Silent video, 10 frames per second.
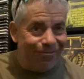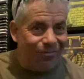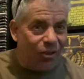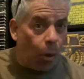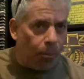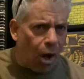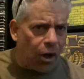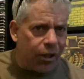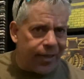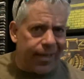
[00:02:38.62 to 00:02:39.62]
No pun
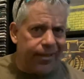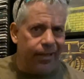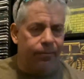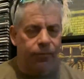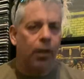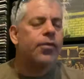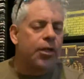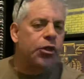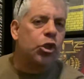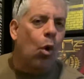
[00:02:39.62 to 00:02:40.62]
intended. There's
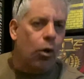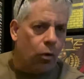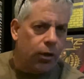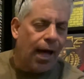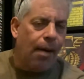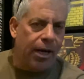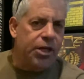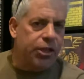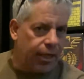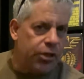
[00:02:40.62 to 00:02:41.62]
a song called
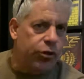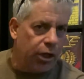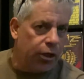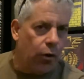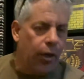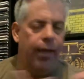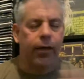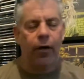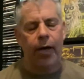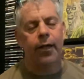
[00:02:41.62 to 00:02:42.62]
Combination in case you didn't know that,
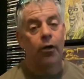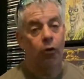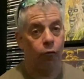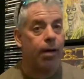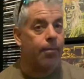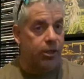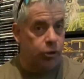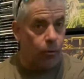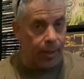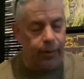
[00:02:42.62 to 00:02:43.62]
all right? Written by Joe
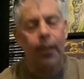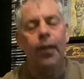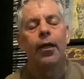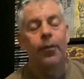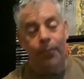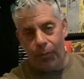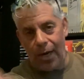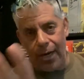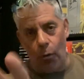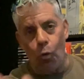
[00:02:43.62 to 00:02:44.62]
Perry. But
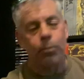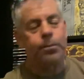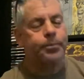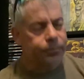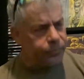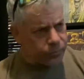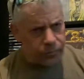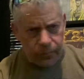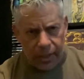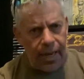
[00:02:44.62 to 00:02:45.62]
anywho,
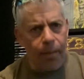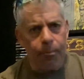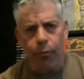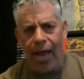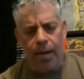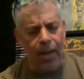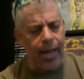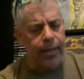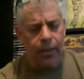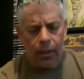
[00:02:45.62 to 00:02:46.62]
yeah, Brad,
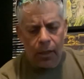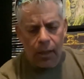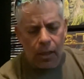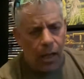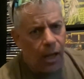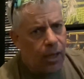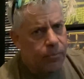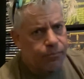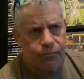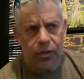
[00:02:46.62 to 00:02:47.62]
man,
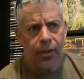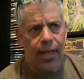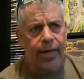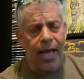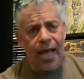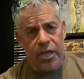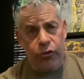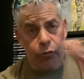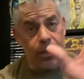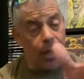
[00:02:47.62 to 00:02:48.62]
you know, that guy has
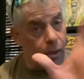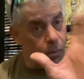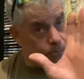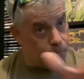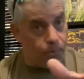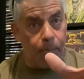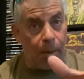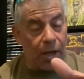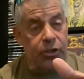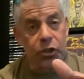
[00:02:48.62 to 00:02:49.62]
written a
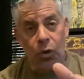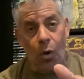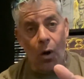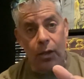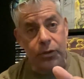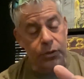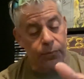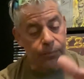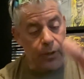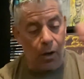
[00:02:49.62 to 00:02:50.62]
bunch of songs.
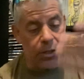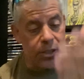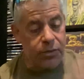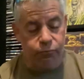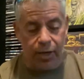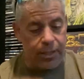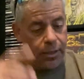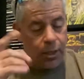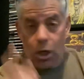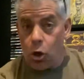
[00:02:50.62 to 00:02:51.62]
You know, he's written
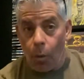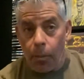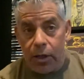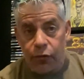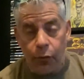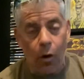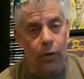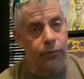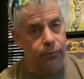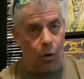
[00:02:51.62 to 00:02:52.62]
Nobody's
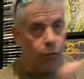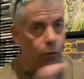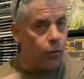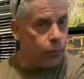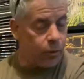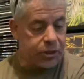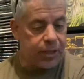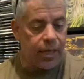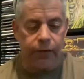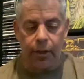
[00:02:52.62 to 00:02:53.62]
Fault, co-wrote it with
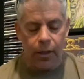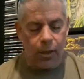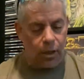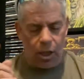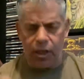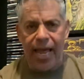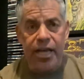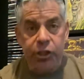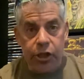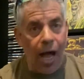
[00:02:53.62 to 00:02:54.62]
Steven.
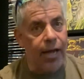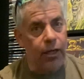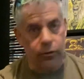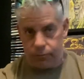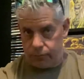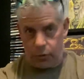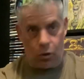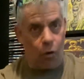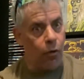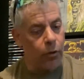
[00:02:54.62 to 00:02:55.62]
Last Child,
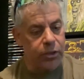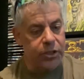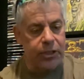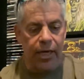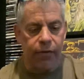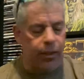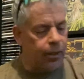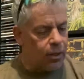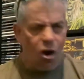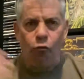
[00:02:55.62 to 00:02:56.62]
co-wrote it with Steven.
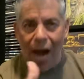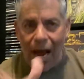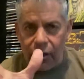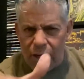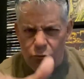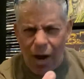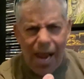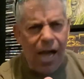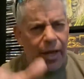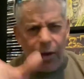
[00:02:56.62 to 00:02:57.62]
Round and
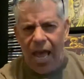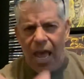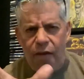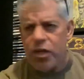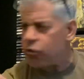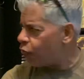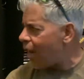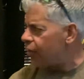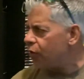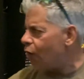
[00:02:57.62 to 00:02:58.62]
Round, how heavy is
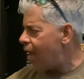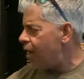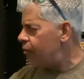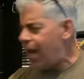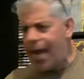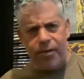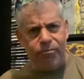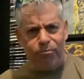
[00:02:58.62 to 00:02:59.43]
Round and Round, man?